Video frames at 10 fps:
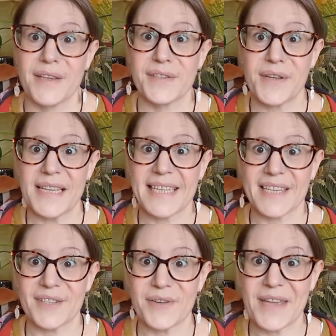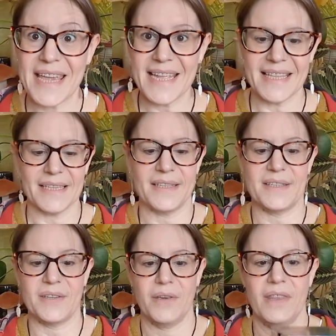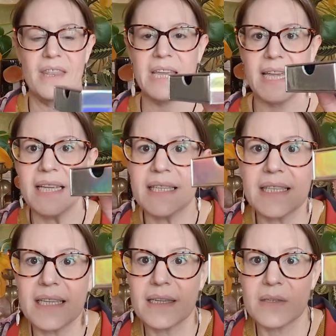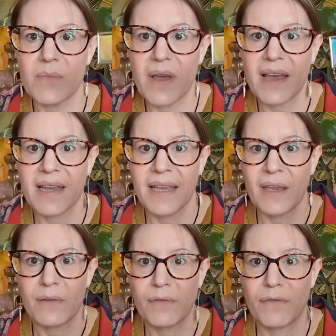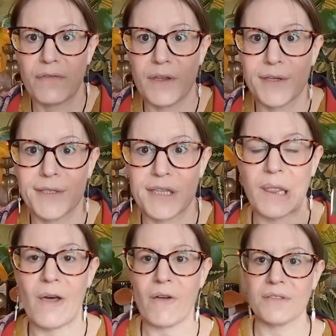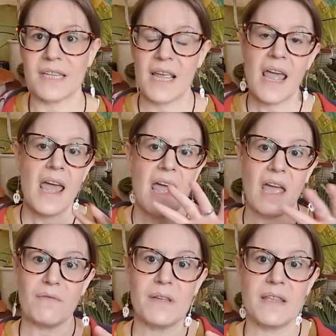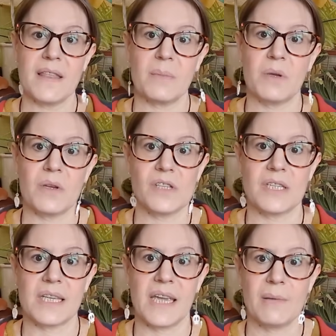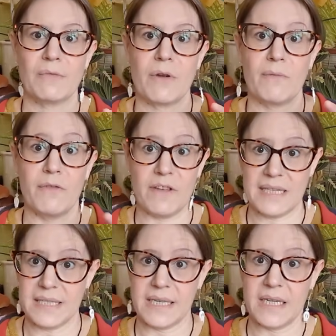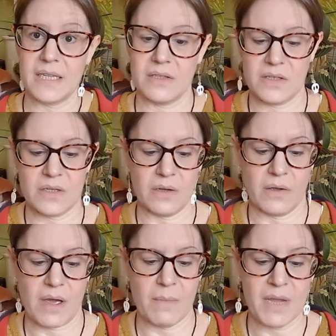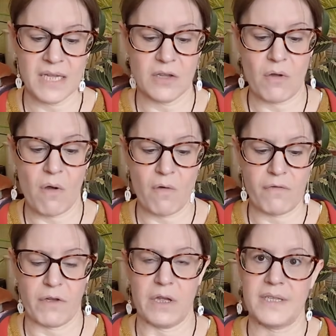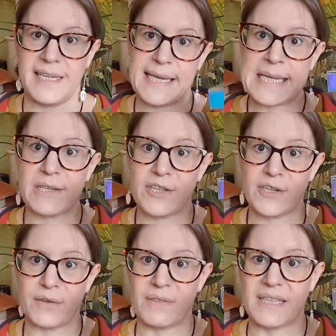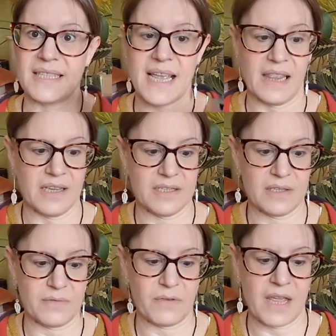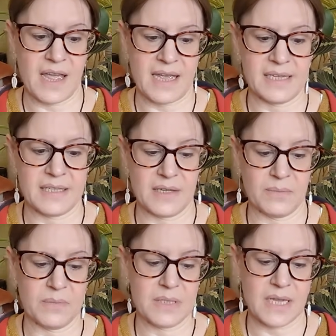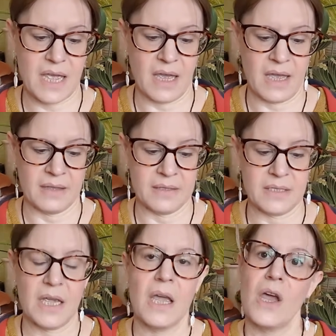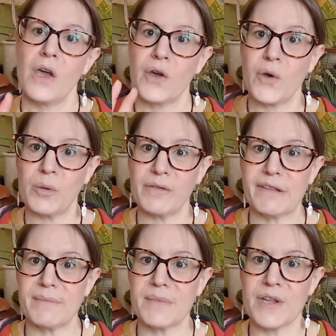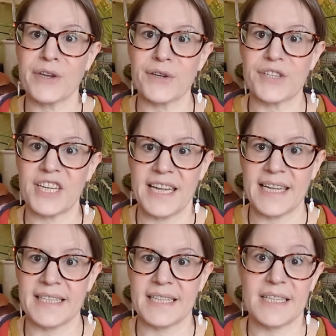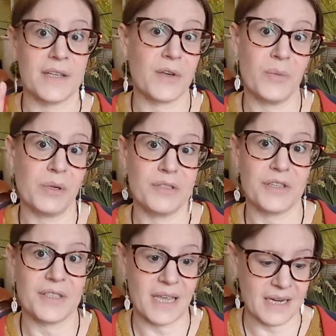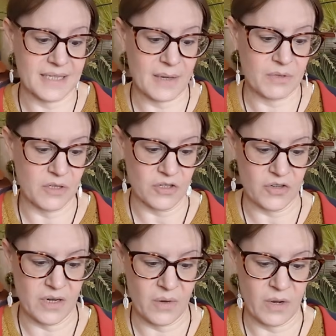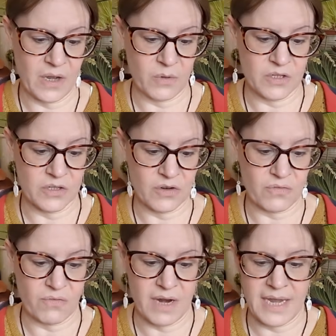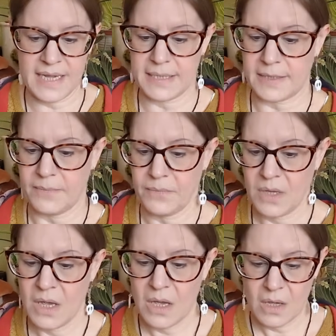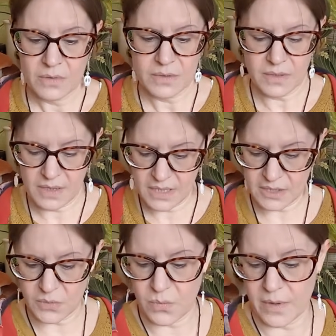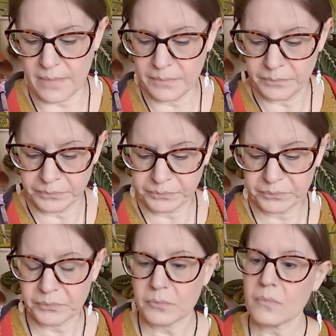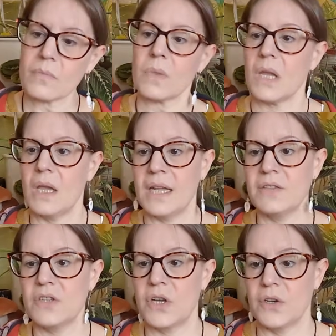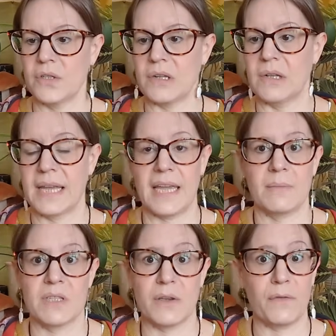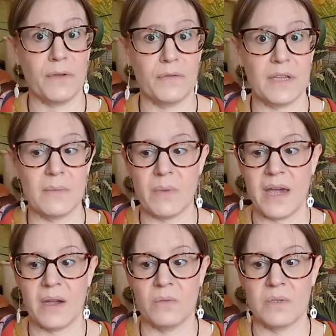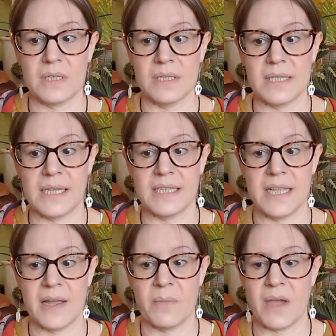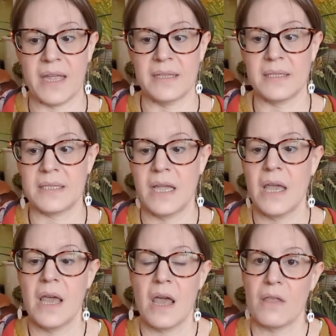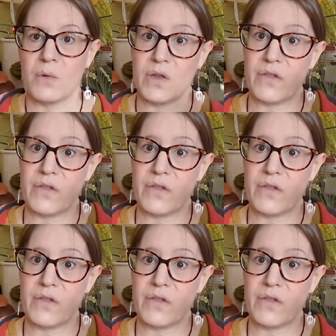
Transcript: So let's get stuck in. So this is my first lot. Everything that I purchased came from Vinted, so I made an offer to each of the sellers for the items, and a couple of them negotiated and a couple just accepted straight away, which is great. So this one in total came to £15.69. There are